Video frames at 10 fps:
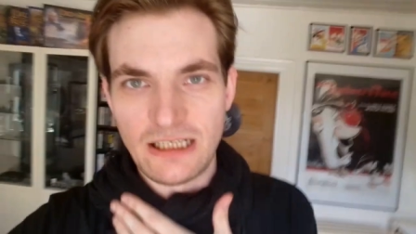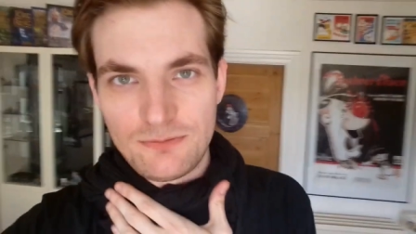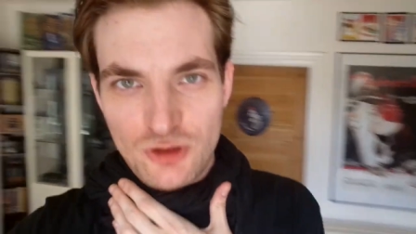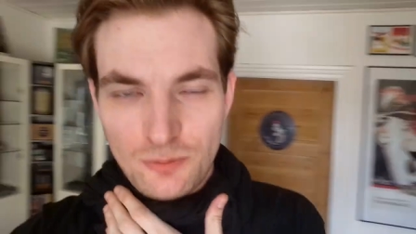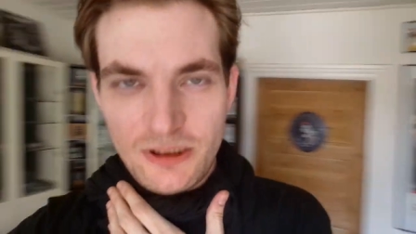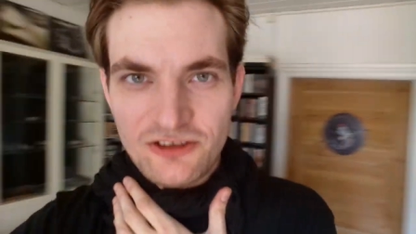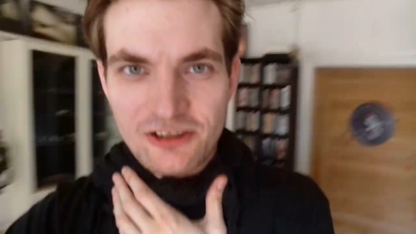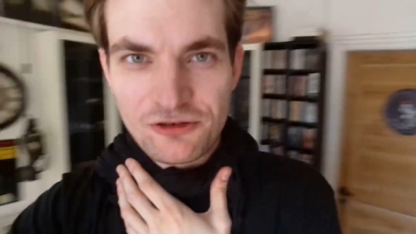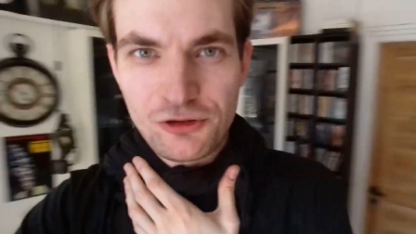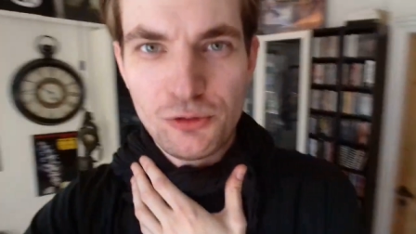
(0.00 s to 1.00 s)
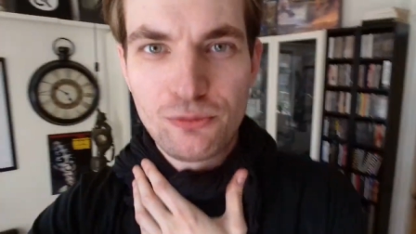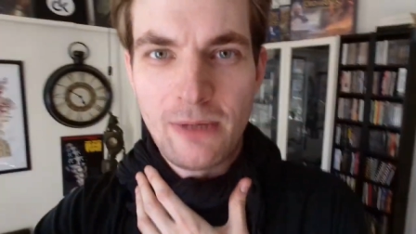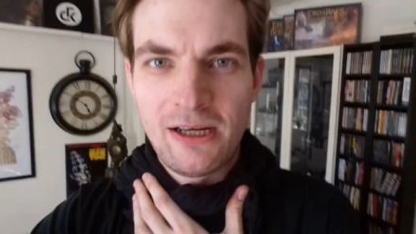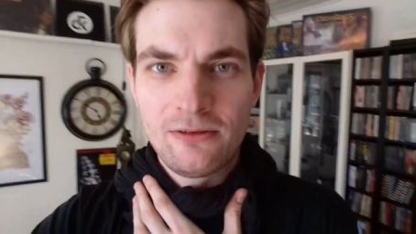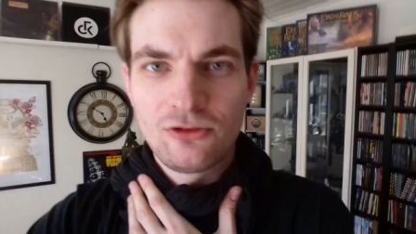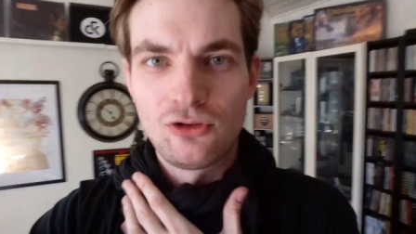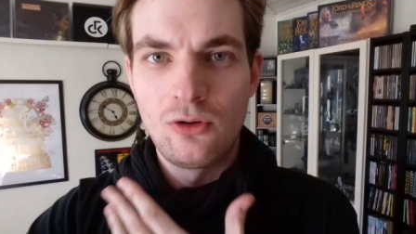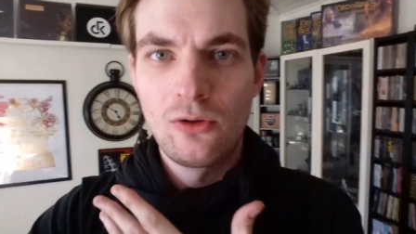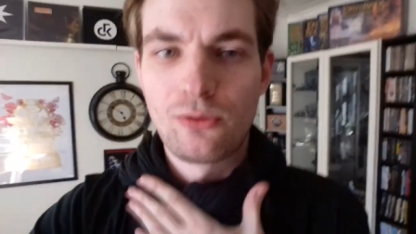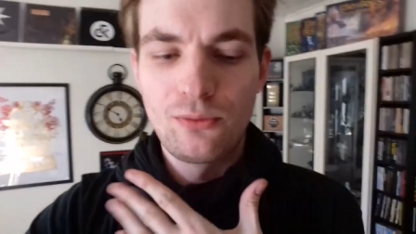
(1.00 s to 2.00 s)
Yeah, so please excuse my
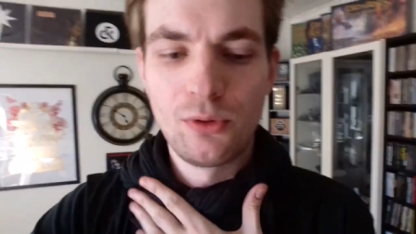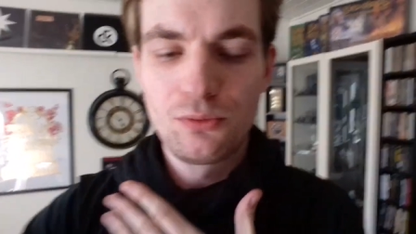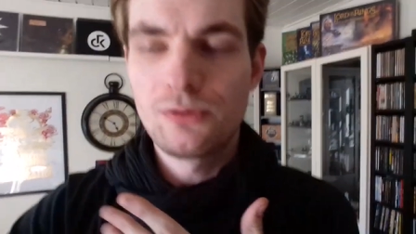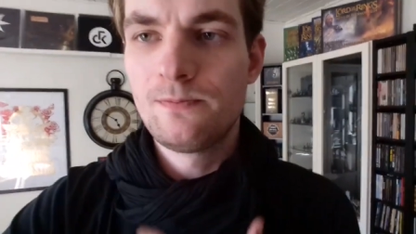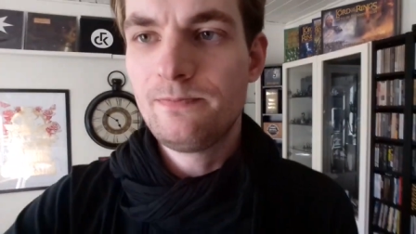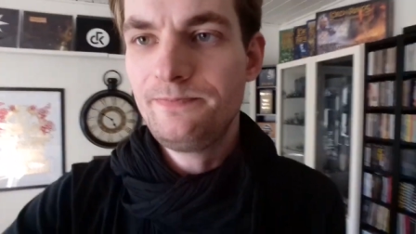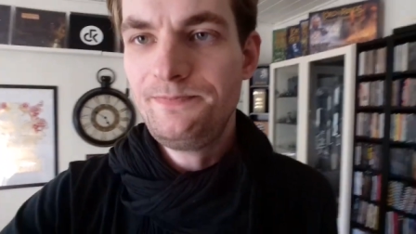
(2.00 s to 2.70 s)
sore throat.